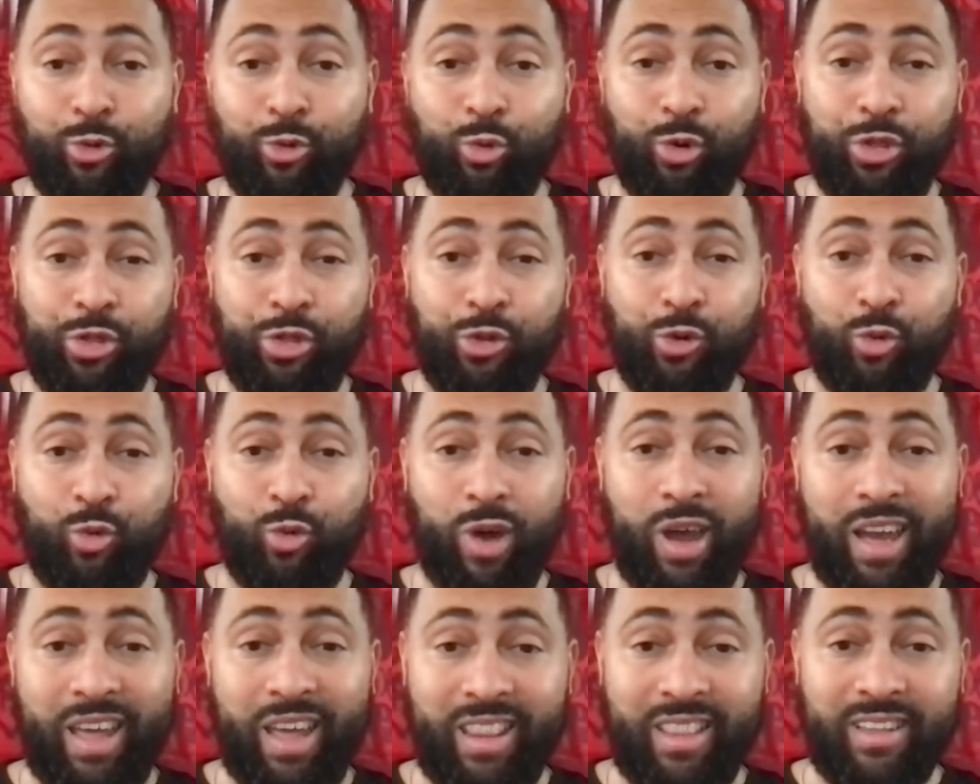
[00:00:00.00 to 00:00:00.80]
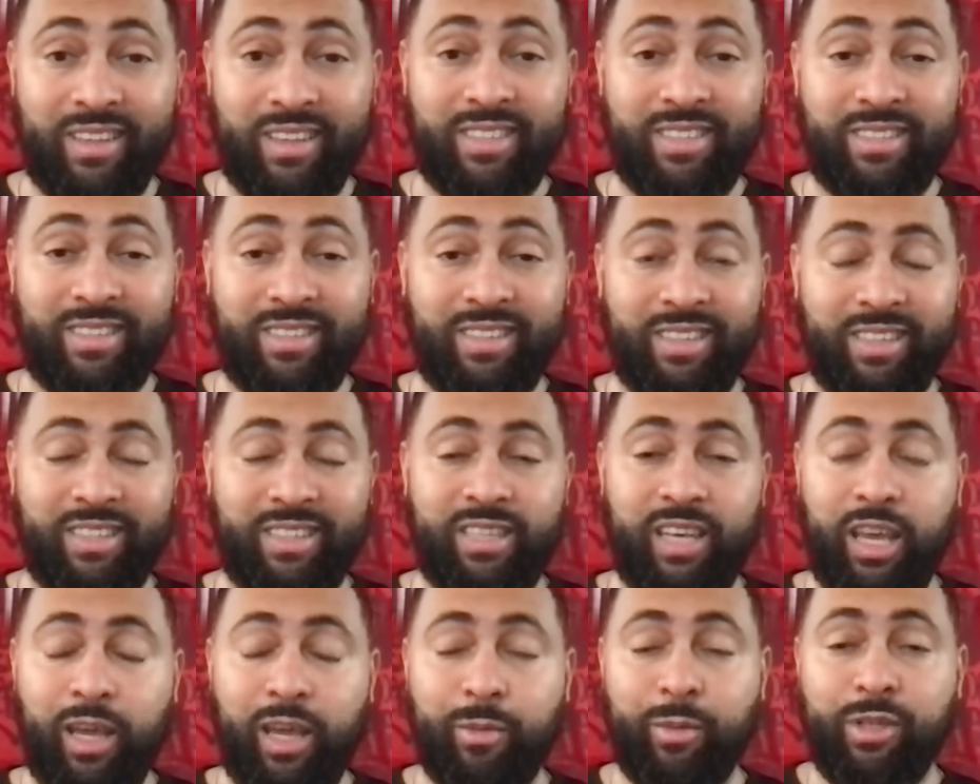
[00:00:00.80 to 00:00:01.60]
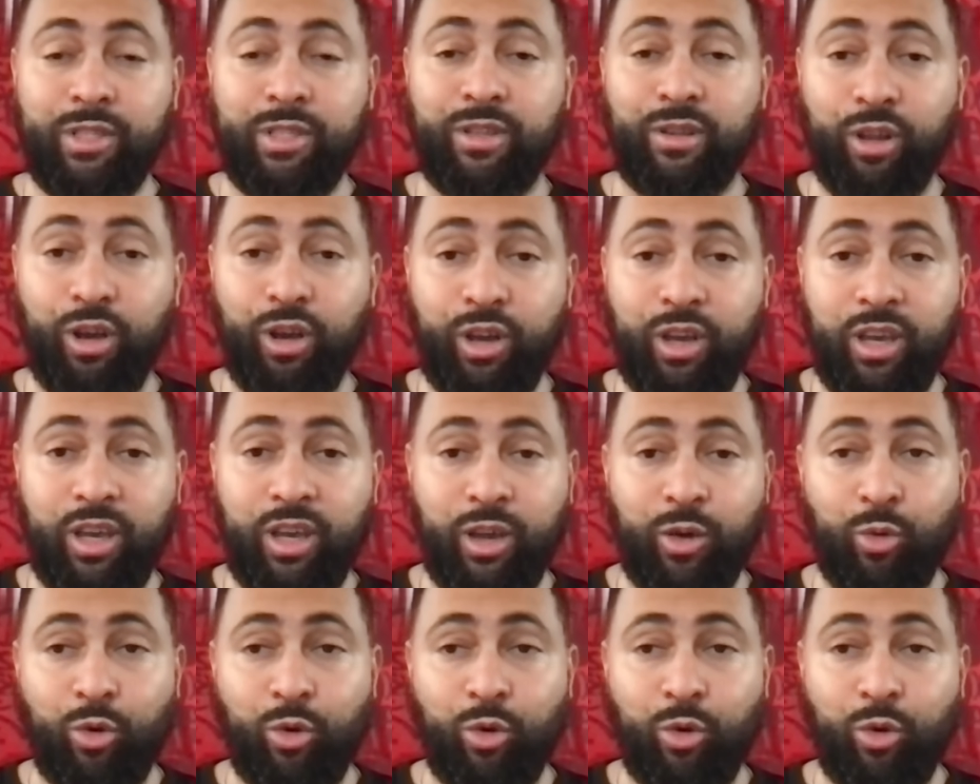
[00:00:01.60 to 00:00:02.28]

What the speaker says: with the way the team is looking,